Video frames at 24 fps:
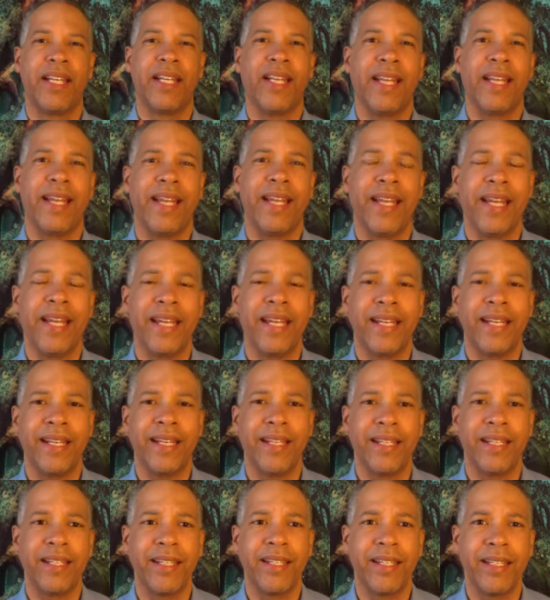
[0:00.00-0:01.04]

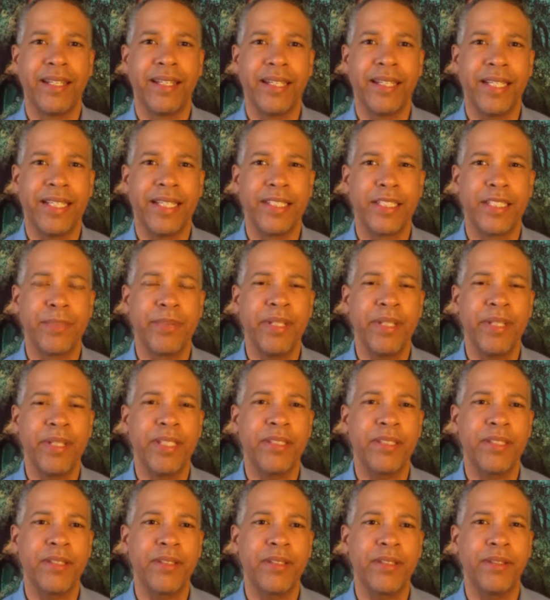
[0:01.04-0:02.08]
and it
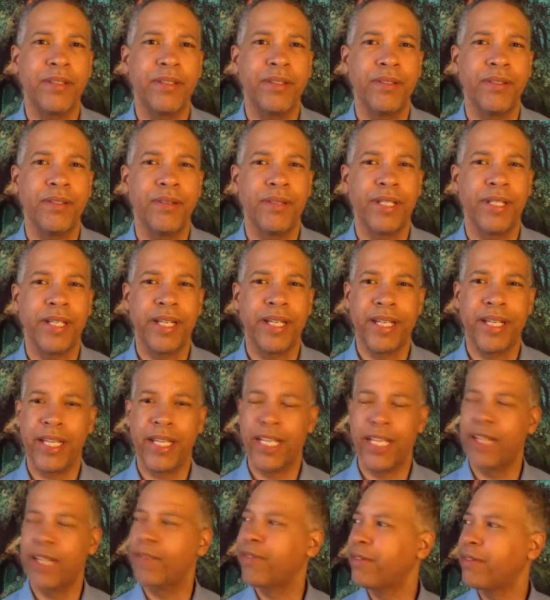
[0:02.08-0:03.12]
speaks to,
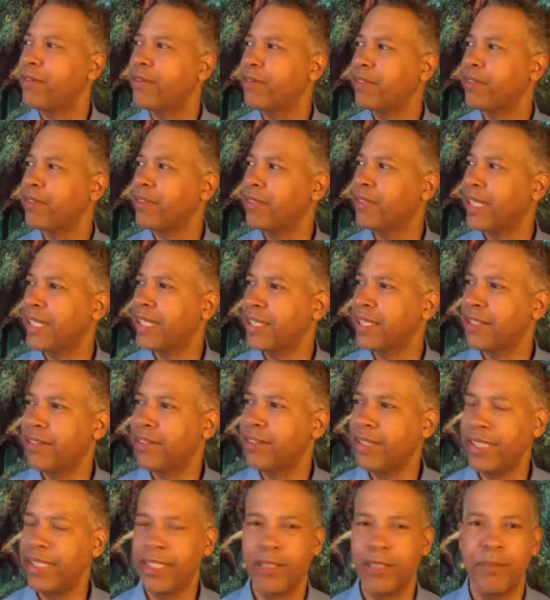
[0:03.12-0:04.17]
if you feel like you
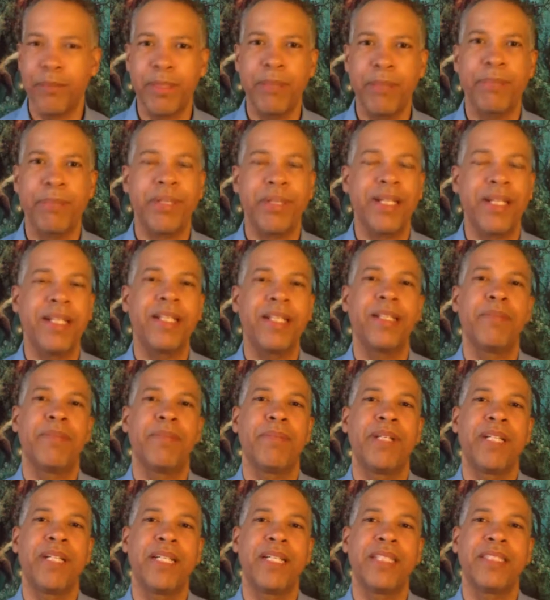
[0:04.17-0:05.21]
need to be
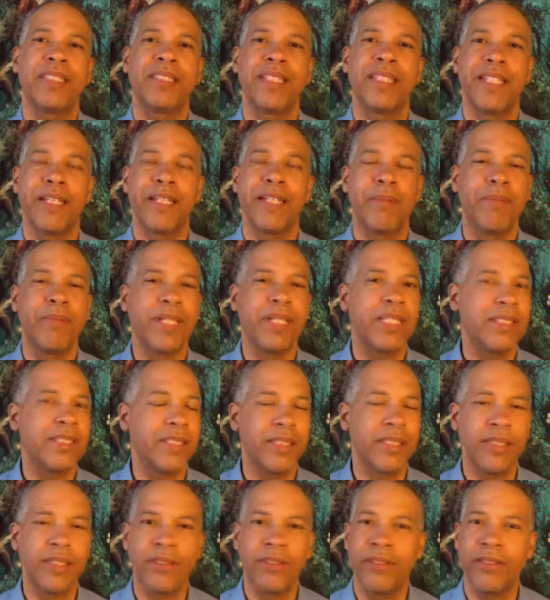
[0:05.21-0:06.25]
punished, then it means
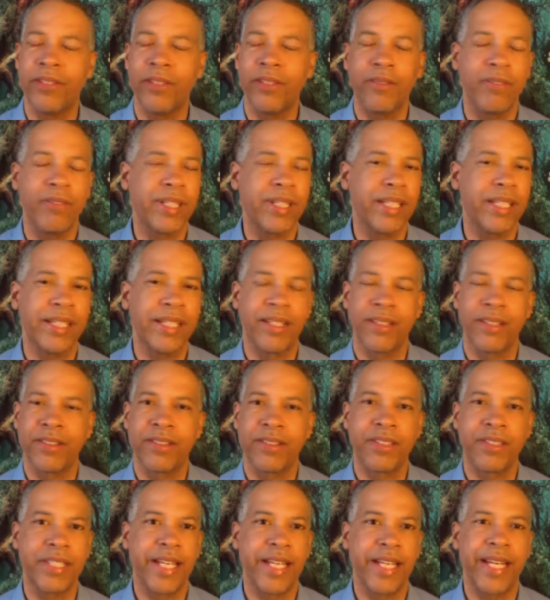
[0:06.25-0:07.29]
that you don't really
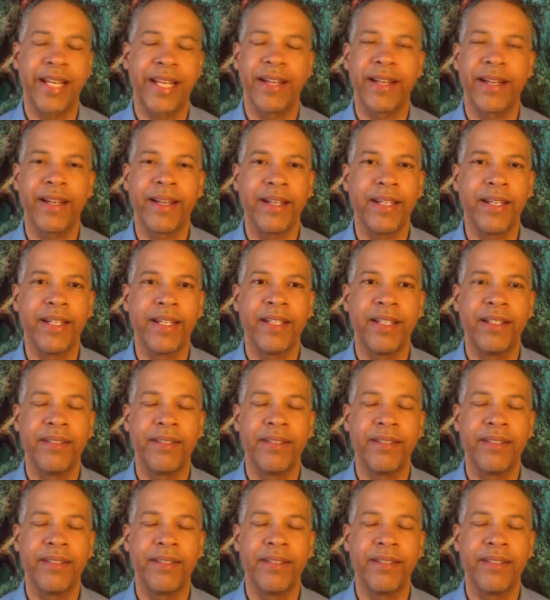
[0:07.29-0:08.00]
understand love.